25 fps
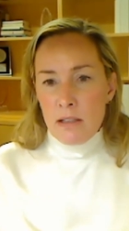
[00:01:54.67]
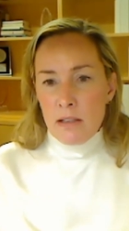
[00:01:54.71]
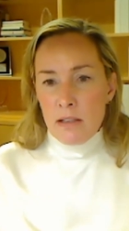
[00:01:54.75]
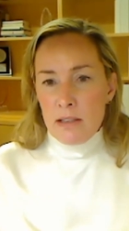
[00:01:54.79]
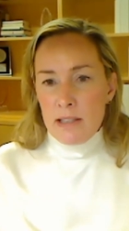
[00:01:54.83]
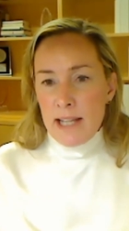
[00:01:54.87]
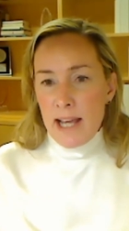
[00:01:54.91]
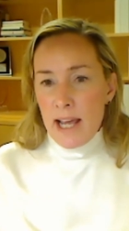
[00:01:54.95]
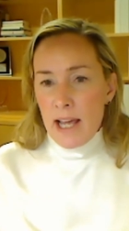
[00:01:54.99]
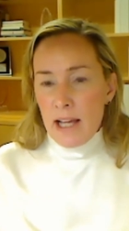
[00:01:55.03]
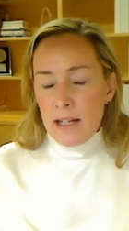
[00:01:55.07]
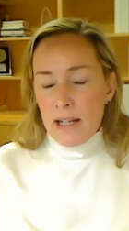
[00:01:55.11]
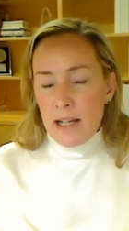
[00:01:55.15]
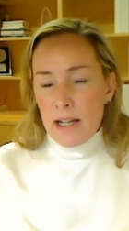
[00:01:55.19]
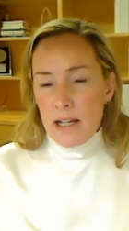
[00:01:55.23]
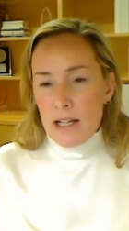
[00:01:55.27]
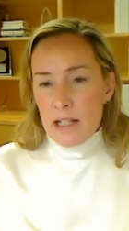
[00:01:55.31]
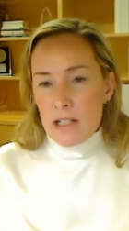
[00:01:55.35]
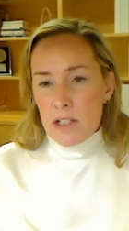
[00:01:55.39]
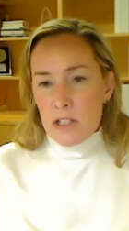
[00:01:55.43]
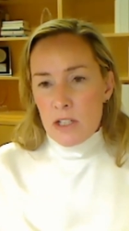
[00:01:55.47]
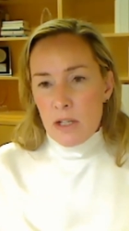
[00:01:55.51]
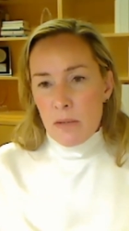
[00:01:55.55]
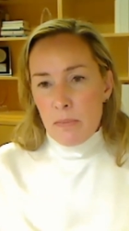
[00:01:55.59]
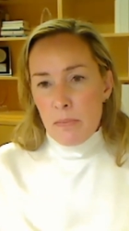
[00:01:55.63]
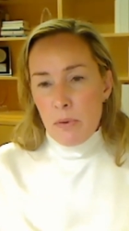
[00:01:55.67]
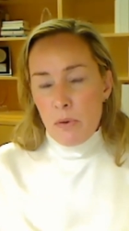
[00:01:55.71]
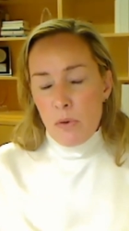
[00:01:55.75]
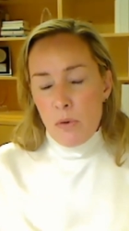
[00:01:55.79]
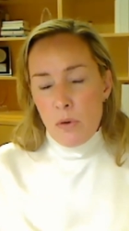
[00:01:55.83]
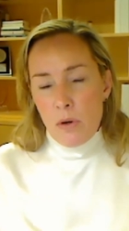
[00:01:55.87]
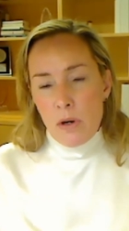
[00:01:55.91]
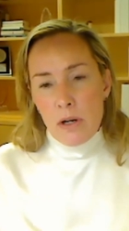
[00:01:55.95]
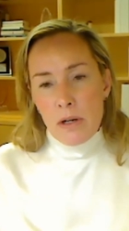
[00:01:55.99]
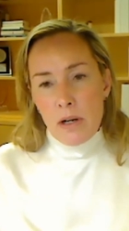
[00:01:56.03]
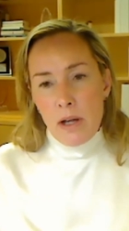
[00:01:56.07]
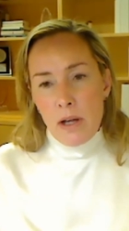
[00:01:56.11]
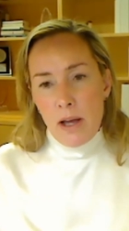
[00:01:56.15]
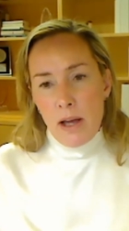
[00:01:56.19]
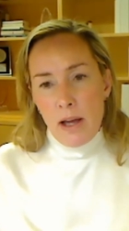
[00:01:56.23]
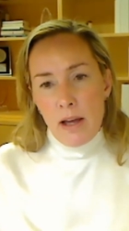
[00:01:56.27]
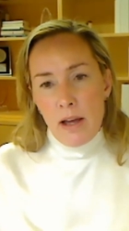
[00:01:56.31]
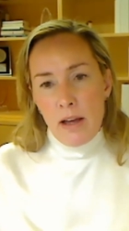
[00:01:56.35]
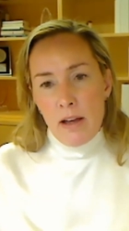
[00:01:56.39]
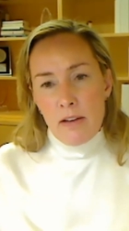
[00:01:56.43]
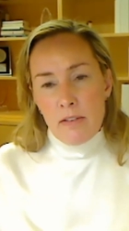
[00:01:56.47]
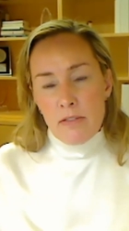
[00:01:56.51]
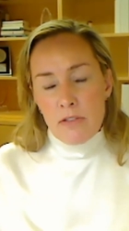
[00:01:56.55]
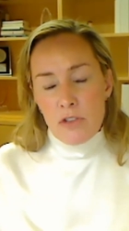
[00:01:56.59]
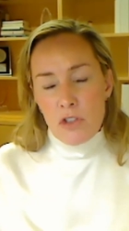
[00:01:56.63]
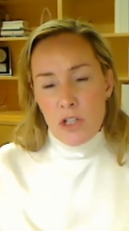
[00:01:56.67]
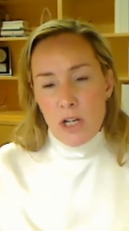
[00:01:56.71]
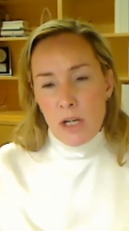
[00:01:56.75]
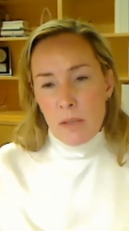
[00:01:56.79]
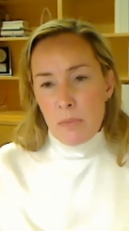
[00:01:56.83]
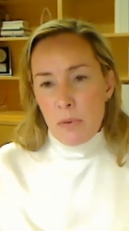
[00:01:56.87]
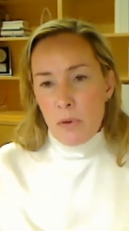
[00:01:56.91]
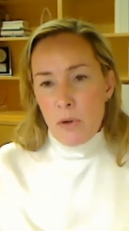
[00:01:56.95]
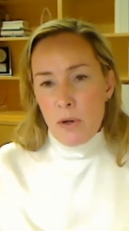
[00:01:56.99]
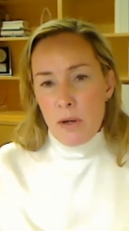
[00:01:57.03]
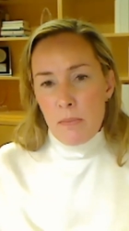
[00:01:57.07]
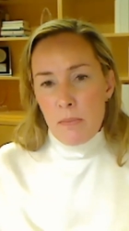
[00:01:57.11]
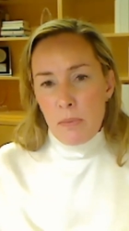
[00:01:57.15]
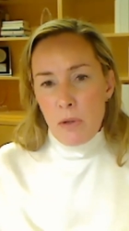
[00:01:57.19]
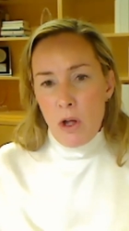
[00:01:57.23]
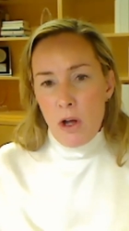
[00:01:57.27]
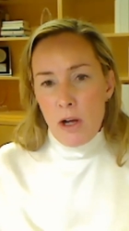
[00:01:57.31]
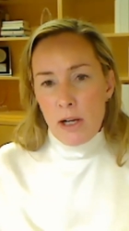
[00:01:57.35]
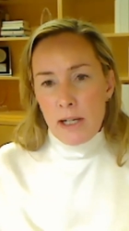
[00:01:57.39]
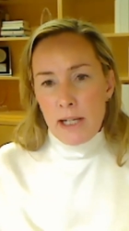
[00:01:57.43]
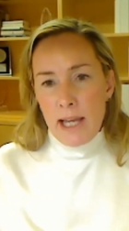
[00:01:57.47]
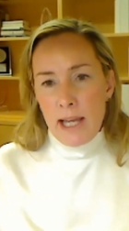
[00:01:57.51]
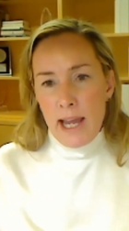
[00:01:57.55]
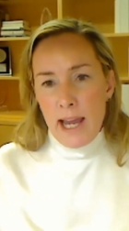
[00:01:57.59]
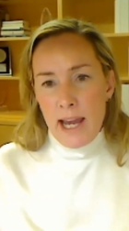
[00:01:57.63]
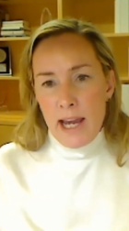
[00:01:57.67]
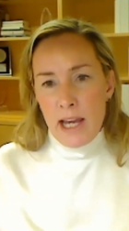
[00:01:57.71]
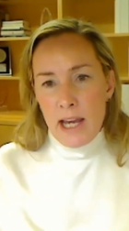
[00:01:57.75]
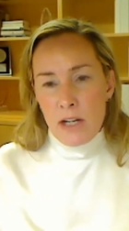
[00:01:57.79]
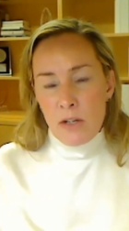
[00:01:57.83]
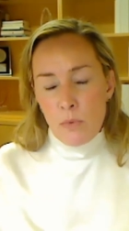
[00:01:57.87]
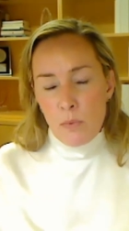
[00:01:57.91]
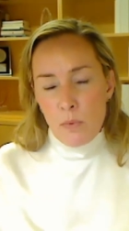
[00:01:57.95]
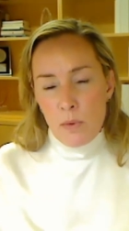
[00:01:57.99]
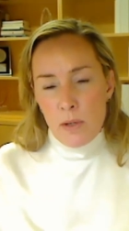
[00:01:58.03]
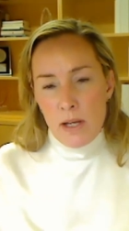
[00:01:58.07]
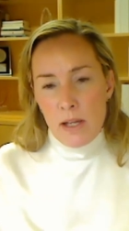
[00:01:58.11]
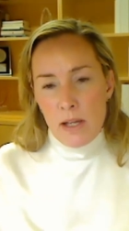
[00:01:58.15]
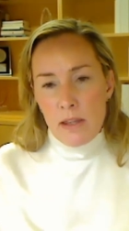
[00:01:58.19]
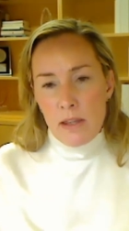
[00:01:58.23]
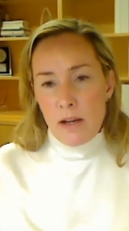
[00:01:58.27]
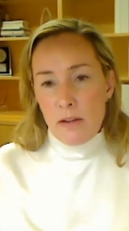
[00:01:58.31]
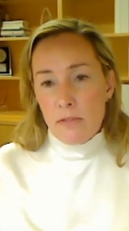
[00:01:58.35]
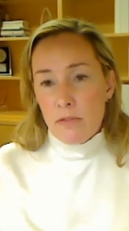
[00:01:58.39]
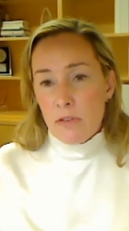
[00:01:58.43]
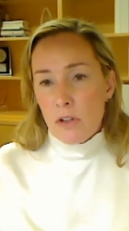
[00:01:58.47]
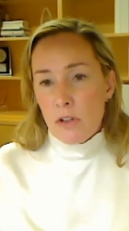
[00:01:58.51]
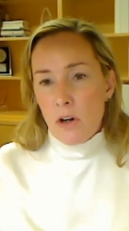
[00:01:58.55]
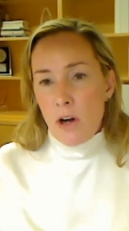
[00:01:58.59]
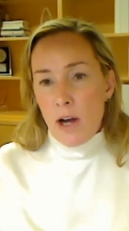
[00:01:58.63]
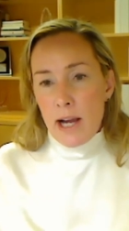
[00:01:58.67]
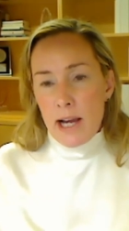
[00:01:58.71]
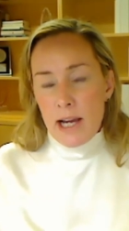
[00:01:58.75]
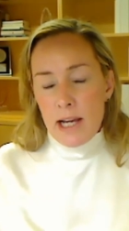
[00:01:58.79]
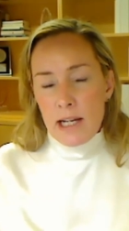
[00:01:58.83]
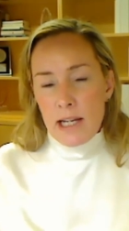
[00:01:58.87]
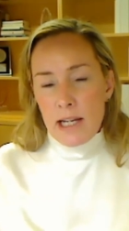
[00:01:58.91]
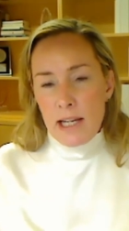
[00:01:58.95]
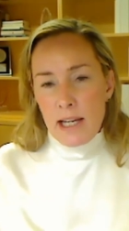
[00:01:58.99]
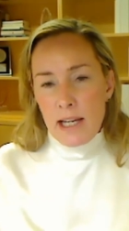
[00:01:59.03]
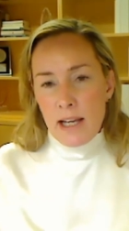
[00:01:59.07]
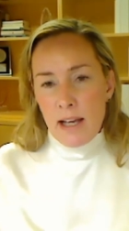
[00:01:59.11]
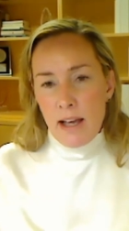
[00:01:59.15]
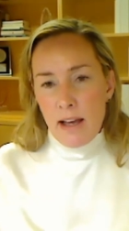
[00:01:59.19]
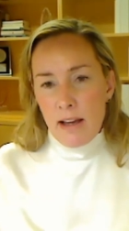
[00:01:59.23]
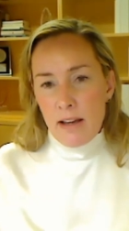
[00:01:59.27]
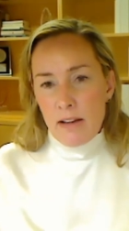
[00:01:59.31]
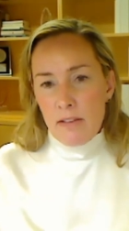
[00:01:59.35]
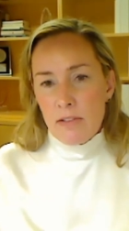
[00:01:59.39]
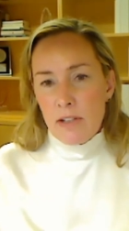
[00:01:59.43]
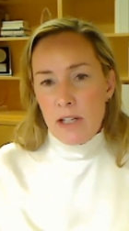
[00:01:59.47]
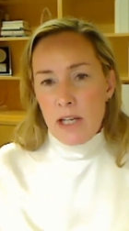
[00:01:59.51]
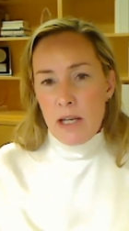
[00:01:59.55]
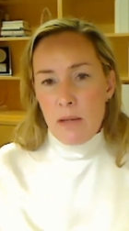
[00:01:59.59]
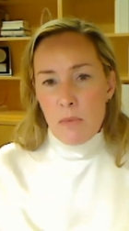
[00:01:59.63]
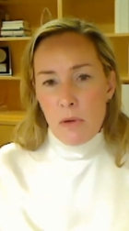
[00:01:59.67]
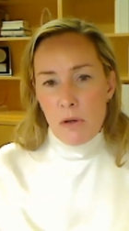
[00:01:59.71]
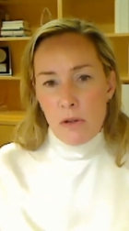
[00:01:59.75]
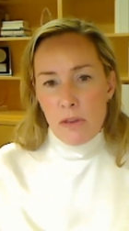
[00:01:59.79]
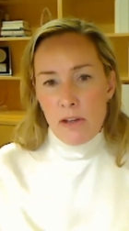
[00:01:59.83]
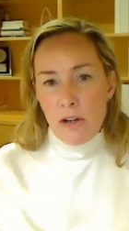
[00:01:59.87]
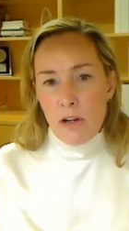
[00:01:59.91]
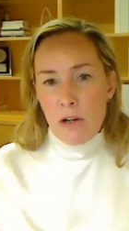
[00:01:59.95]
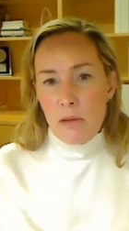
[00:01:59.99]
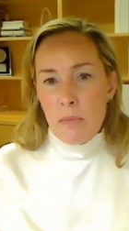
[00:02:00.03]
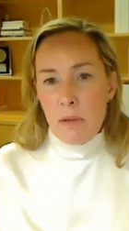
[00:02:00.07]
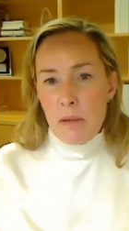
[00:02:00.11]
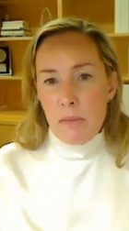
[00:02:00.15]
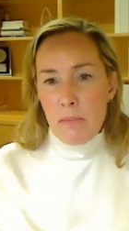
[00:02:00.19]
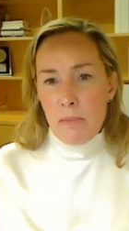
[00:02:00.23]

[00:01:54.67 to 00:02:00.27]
data in support of checkpoint blockade with a variety of chemotherapy